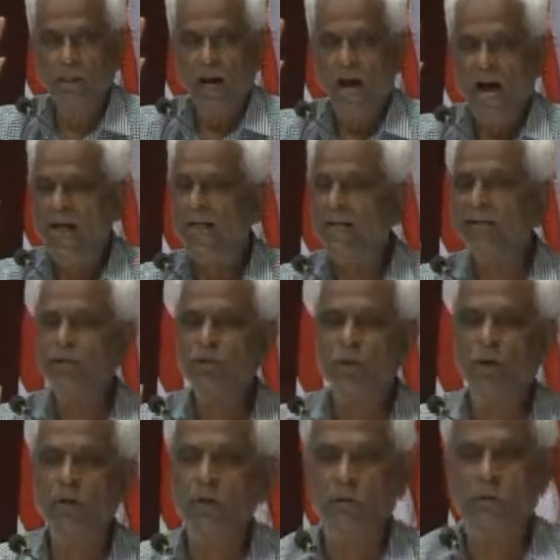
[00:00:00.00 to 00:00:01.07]
I
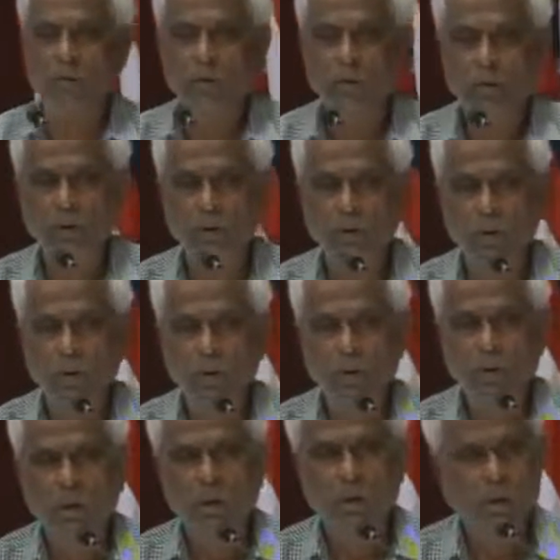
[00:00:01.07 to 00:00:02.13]
assure you,
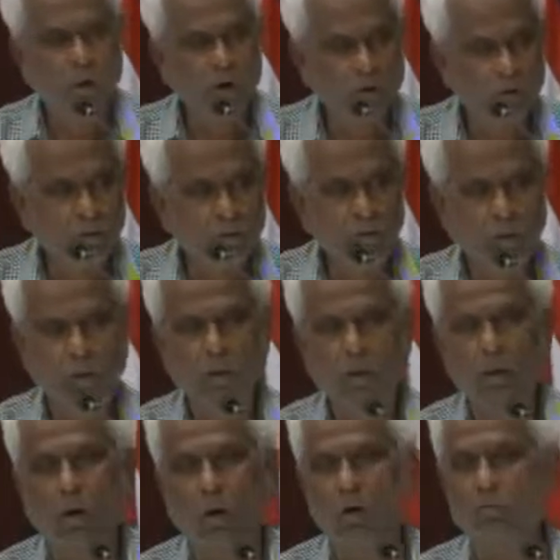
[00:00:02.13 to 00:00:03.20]
not
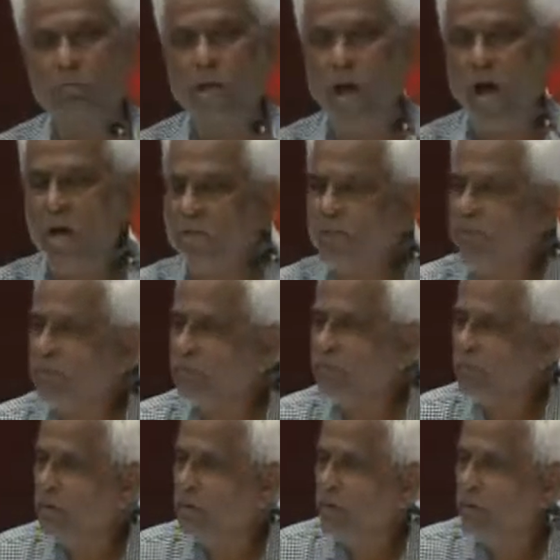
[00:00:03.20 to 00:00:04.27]
on behalf of
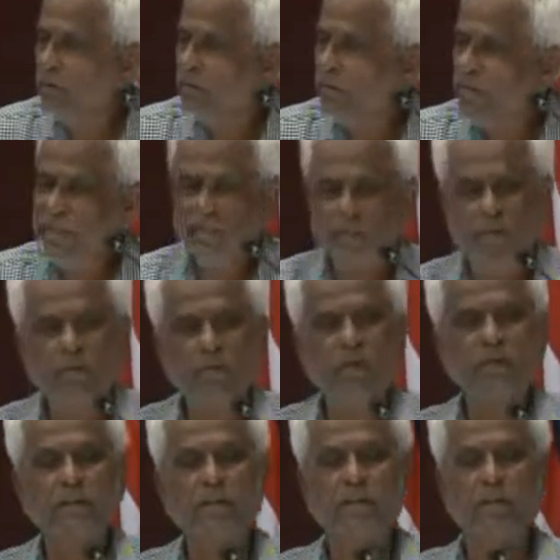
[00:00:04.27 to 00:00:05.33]
Minister of
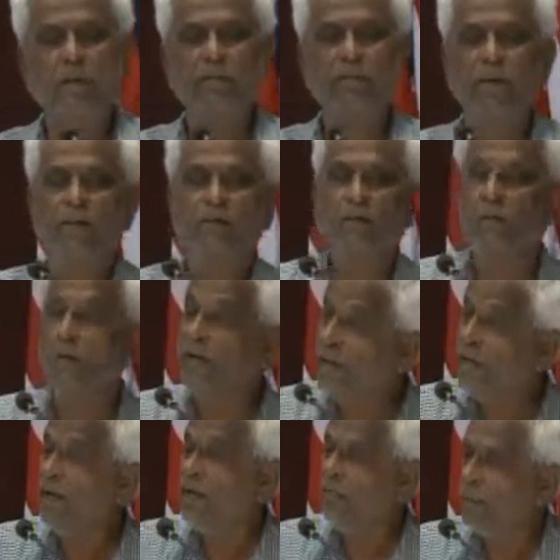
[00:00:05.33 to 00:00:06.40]
External Affairs of
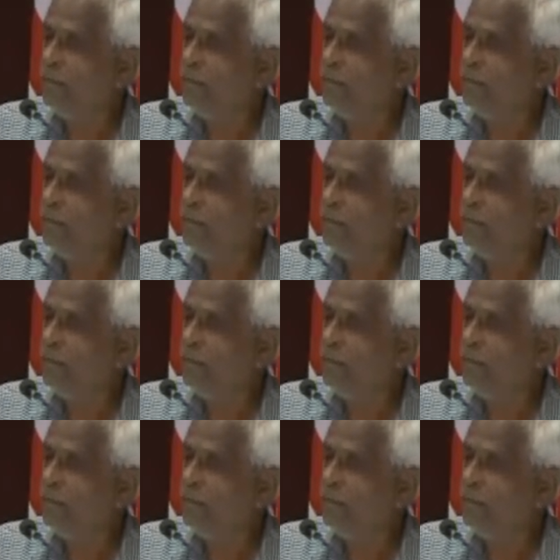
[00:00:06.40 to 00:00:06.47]
India,